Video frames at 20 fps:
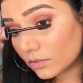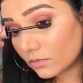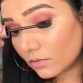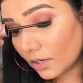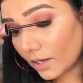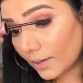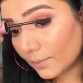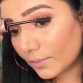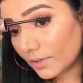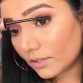
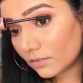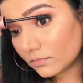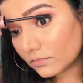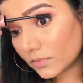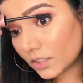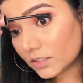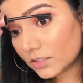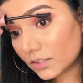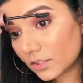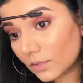I mean,
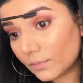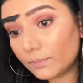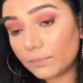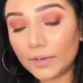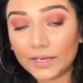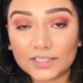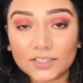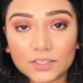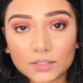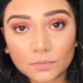is it the
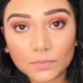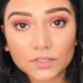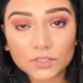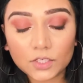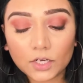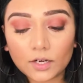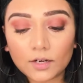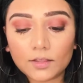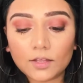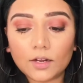best
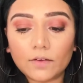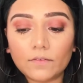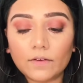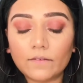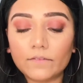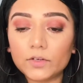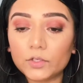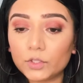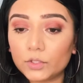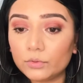mascara that I've
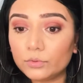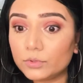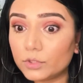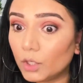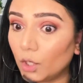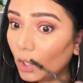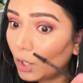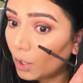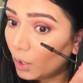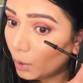ever used?
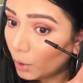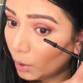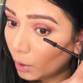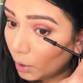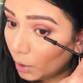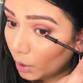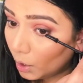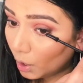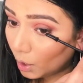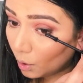
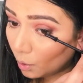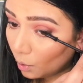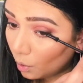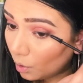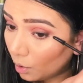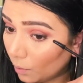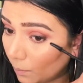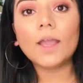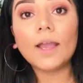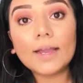
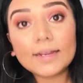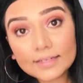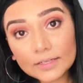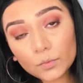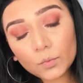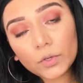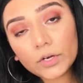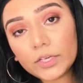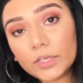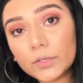No. I didn't
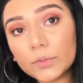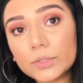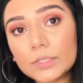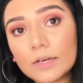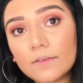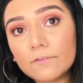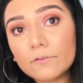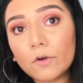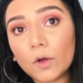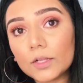want to use any
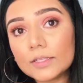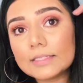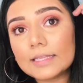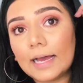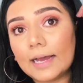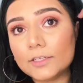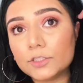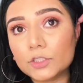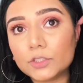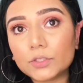false
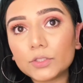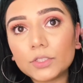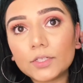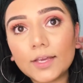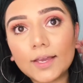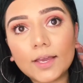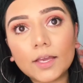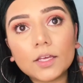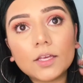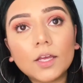lashes
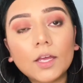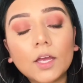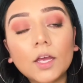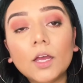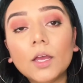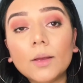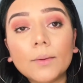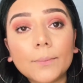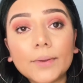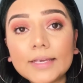today
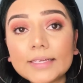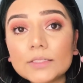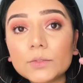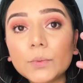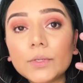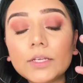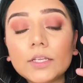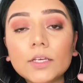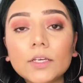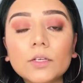because we
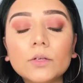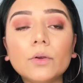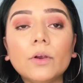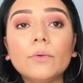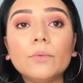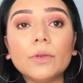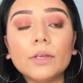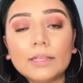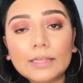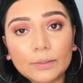did a
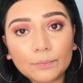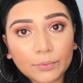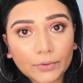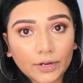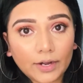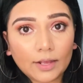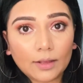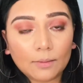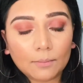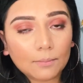really
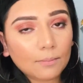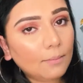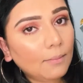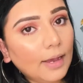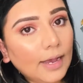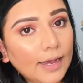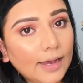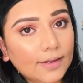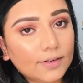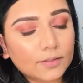pretty
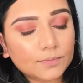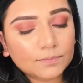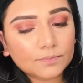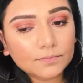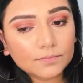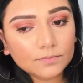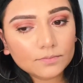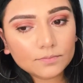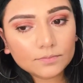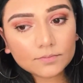matte
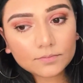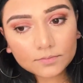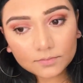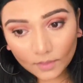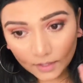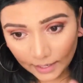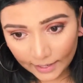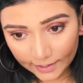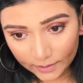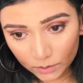
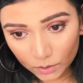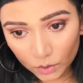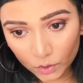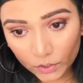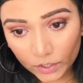eye look,